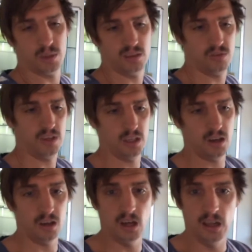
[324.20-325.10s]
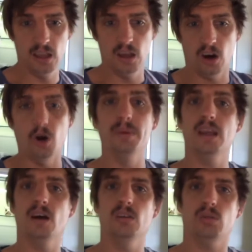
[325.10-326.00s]
video. I'll be
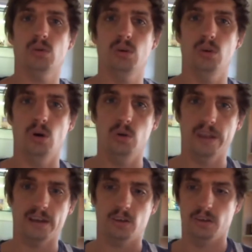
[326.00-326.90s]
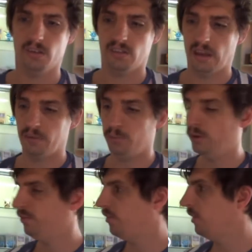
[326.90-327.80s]
going through all that kind of stuff with
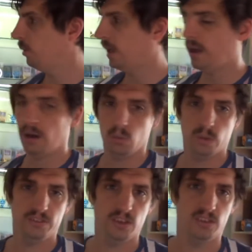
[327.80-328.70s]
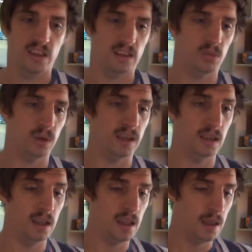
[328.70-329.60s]
yous next week.
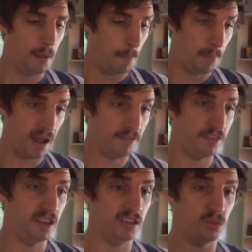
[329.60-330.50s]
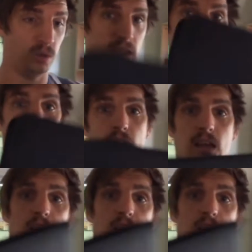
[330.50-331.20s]
But for this week, I've